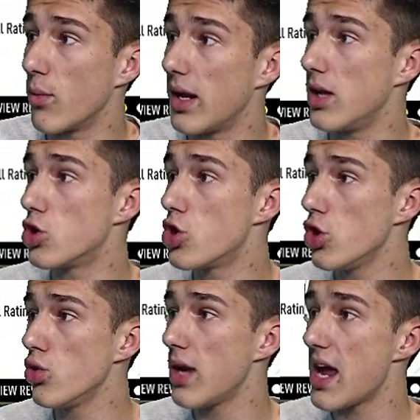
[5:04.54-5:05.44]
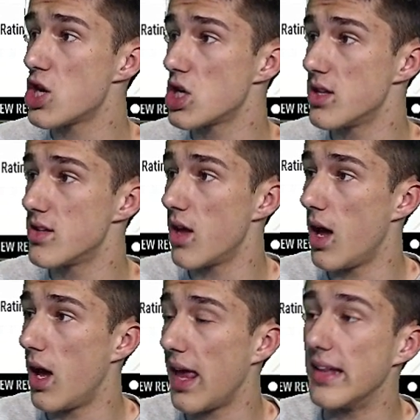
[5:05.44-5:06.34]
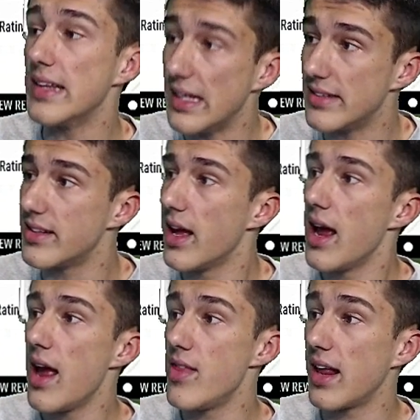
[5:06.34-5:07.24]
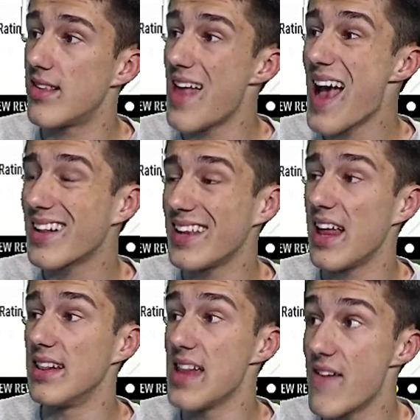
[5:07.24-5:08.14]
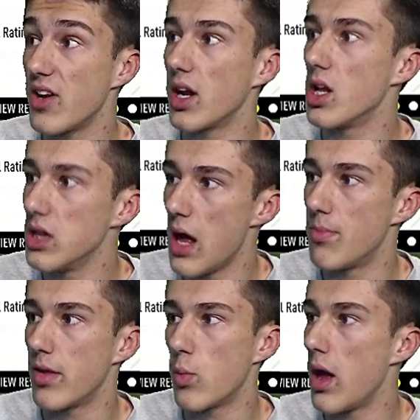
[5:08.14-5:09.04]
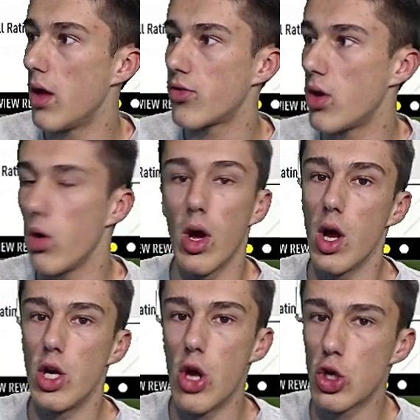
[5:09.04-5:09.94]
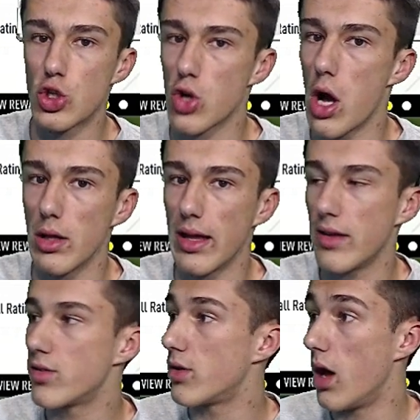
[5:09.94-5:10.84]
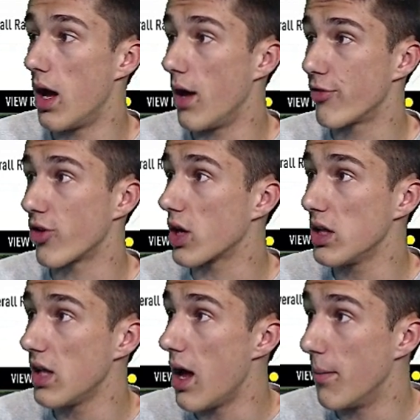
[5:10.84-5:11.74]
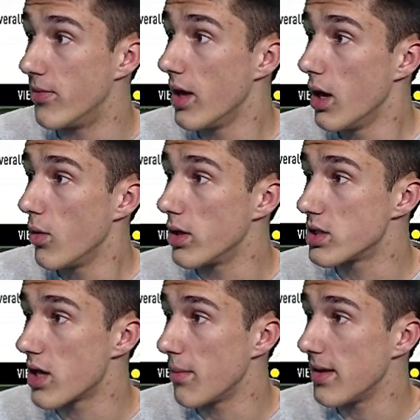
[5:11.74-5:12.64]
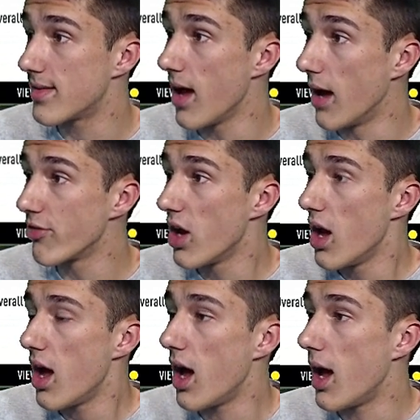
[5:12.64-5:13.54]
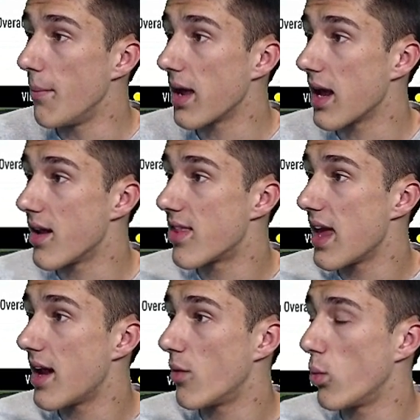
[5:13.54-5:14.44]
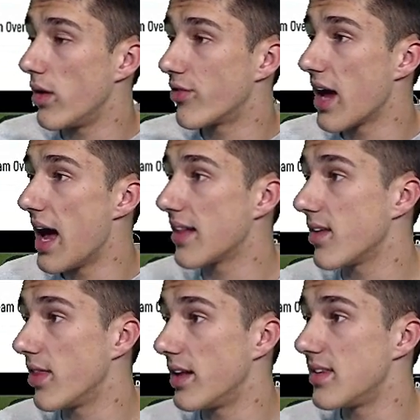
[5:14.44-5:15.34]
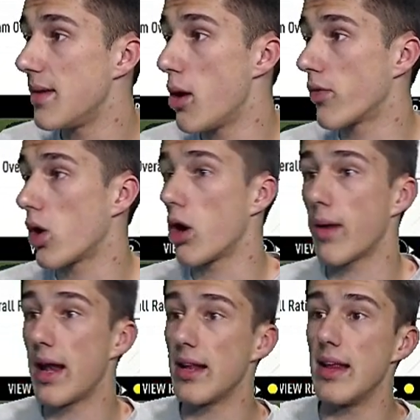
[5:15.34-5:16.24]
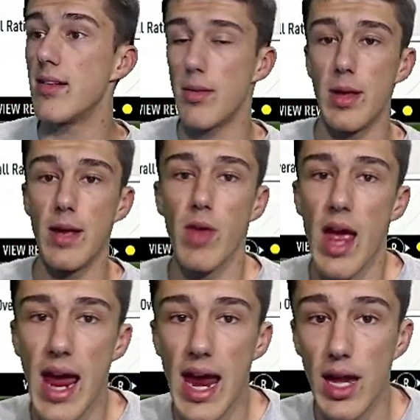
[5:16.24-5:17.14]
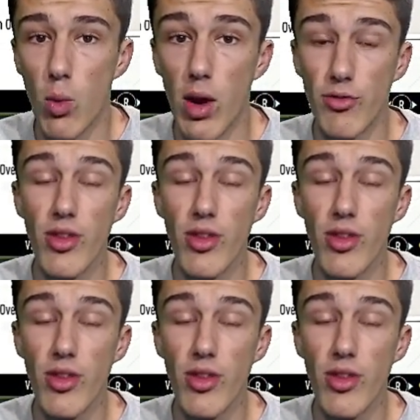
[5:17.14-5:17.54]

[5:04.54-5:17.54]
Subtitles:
we need 2 nations at least, and then exactly 11 clubs as well, so no strong links for clubs, which is going to be tough. And then we've got the team overall rating needs to be 81. For